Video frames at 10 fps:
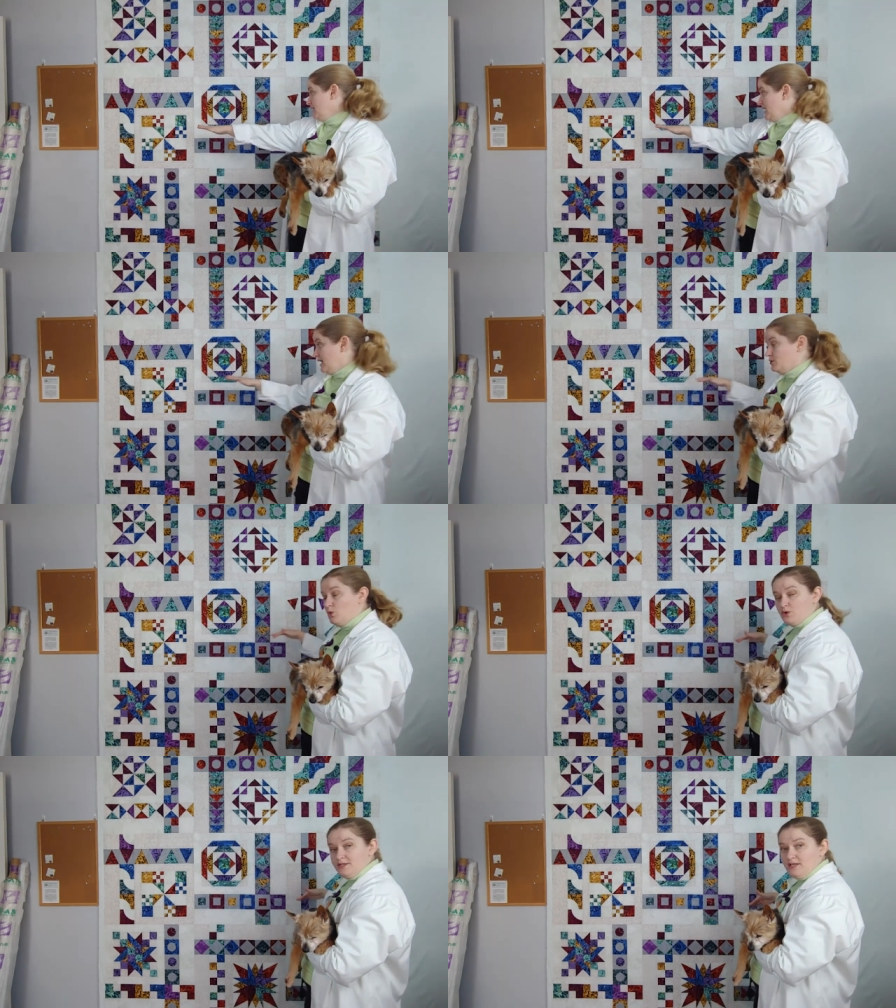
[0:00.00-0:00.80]
and
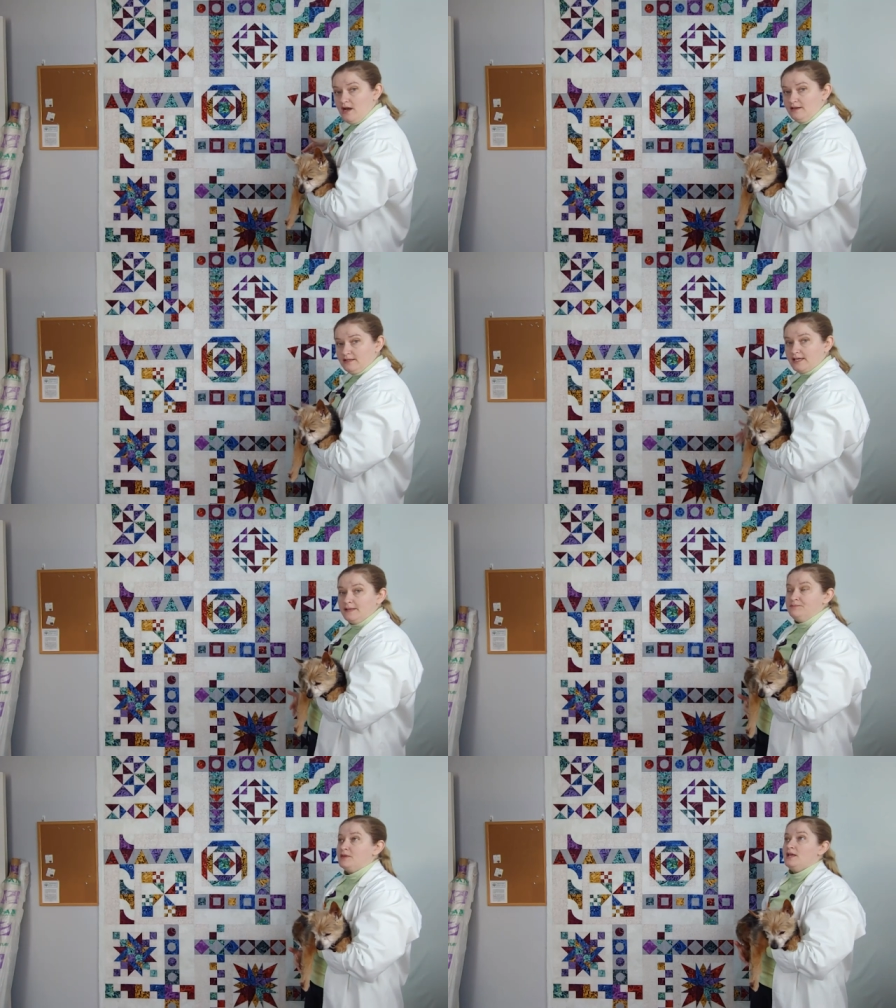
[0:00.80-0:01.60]

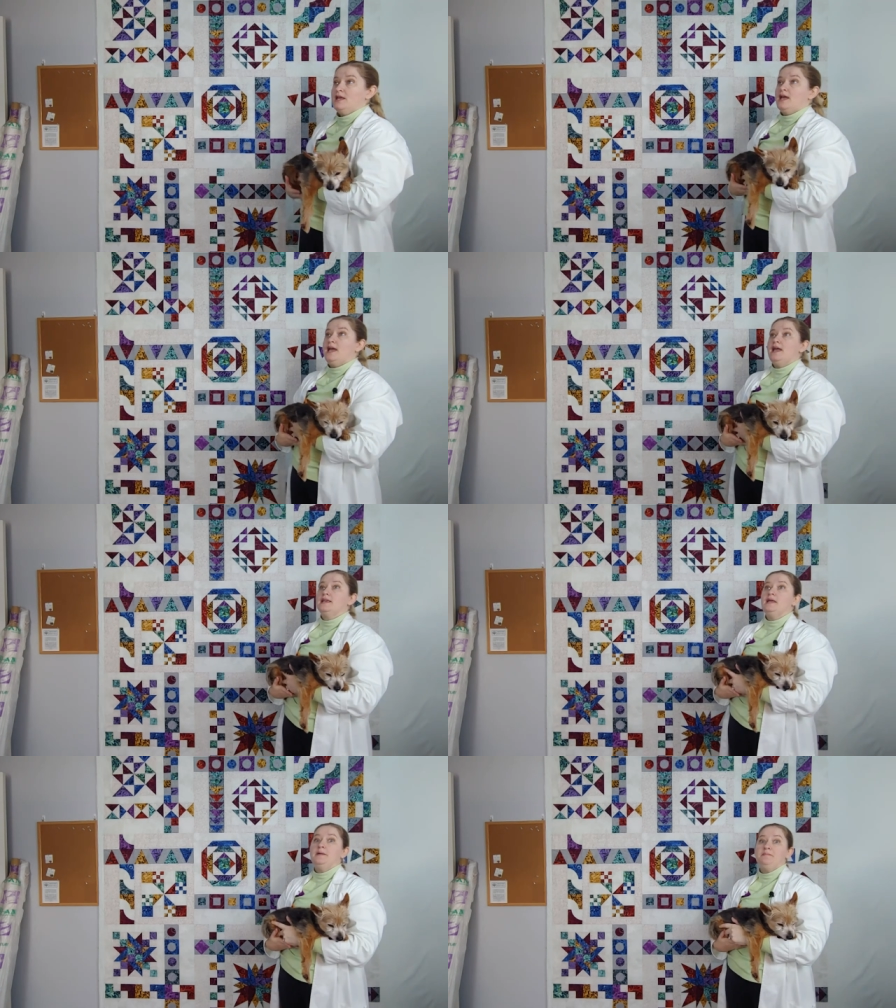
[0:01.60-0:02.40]
horizontally,
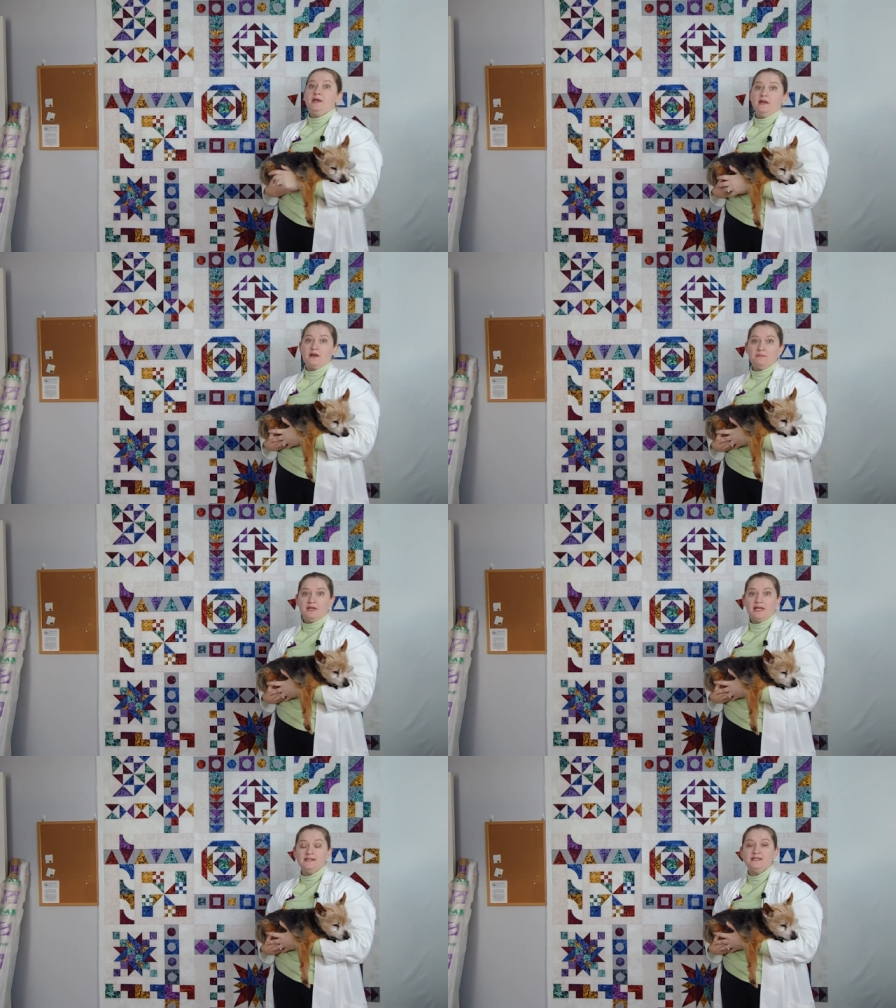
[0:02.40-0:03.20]
and compare,
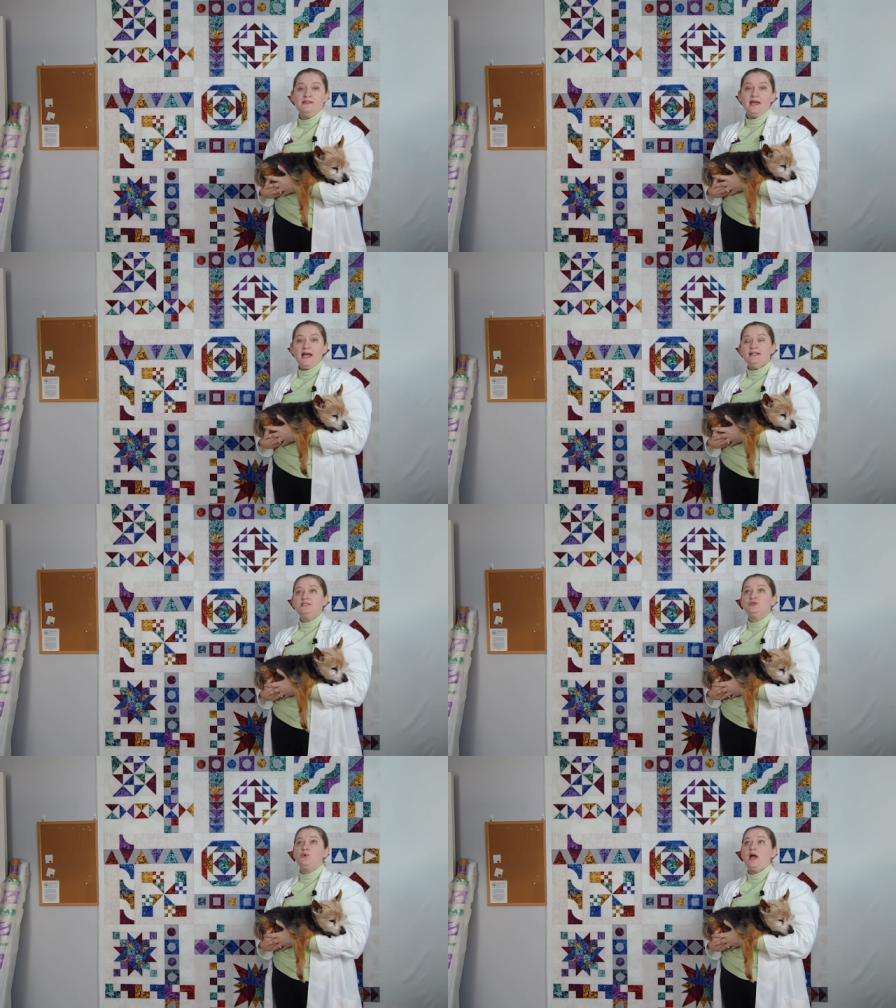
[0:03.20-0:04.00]
because
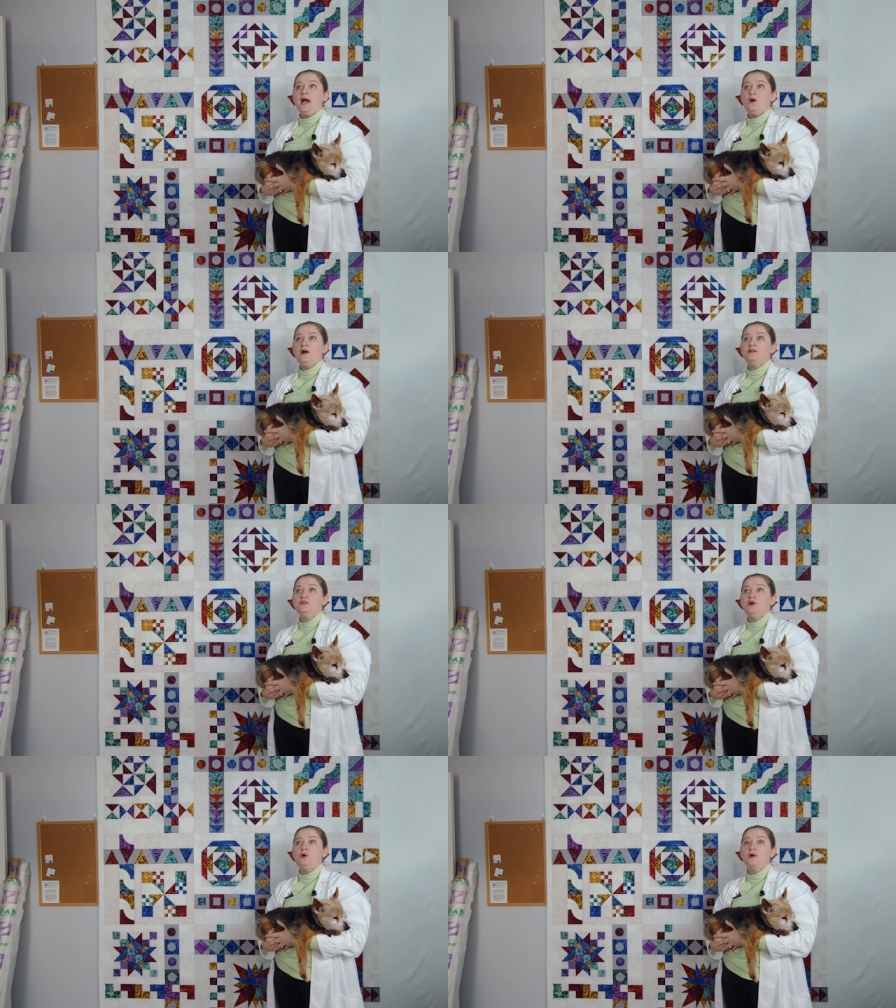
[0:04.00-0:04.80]
that's how I
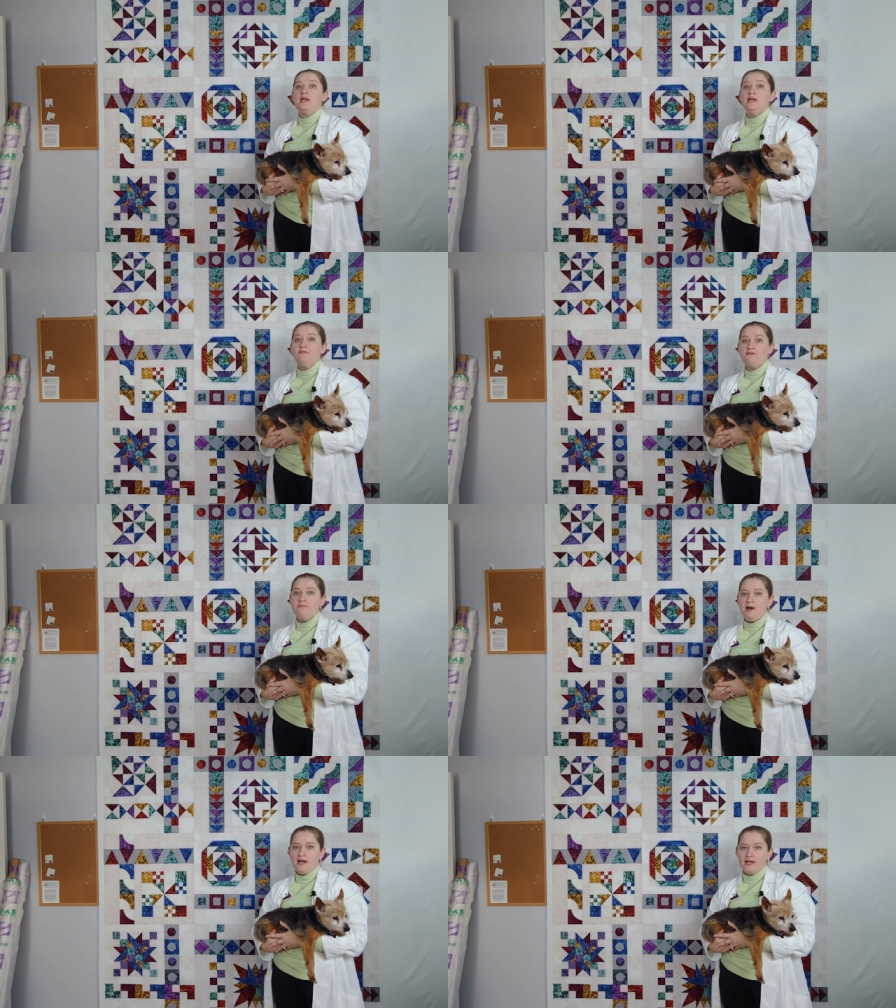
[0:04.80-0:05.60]
know if
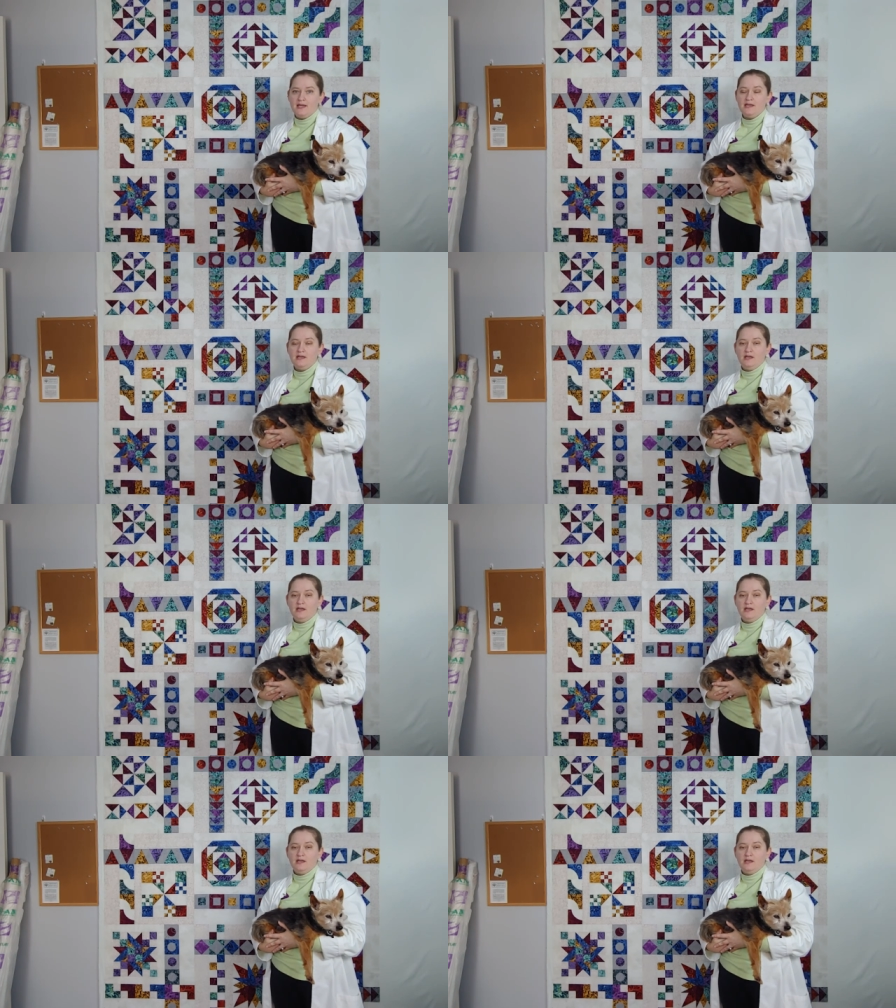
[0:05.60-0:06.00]
my